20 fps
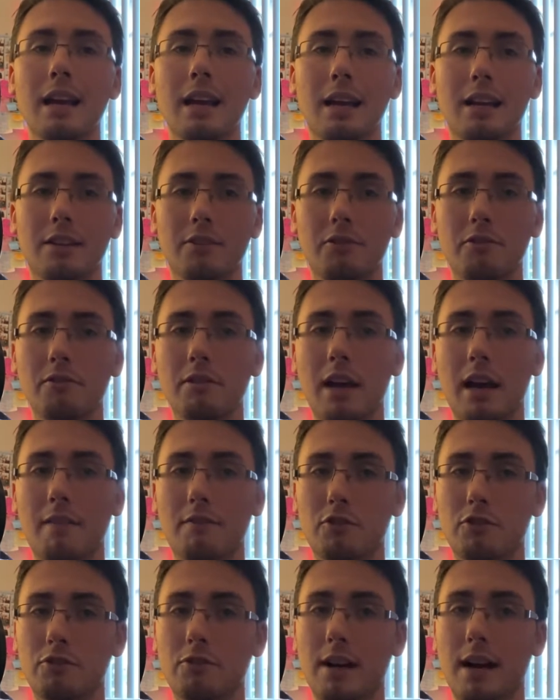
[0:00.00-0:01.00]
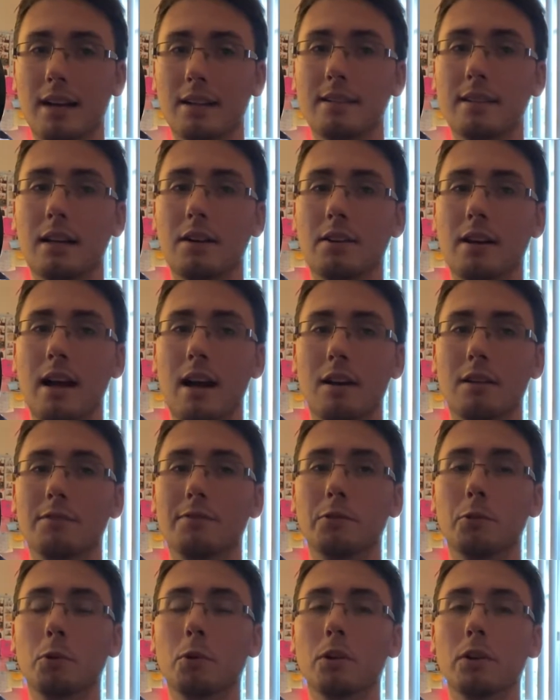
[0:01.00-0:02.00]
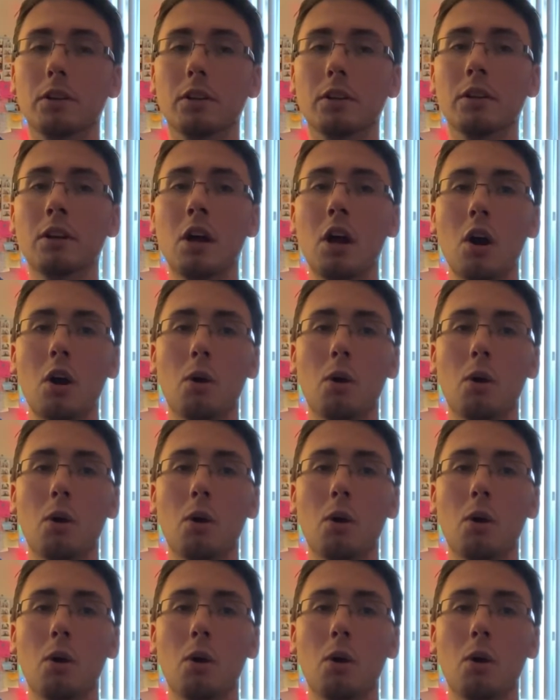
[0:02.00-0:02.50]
and you have tracks that are out of order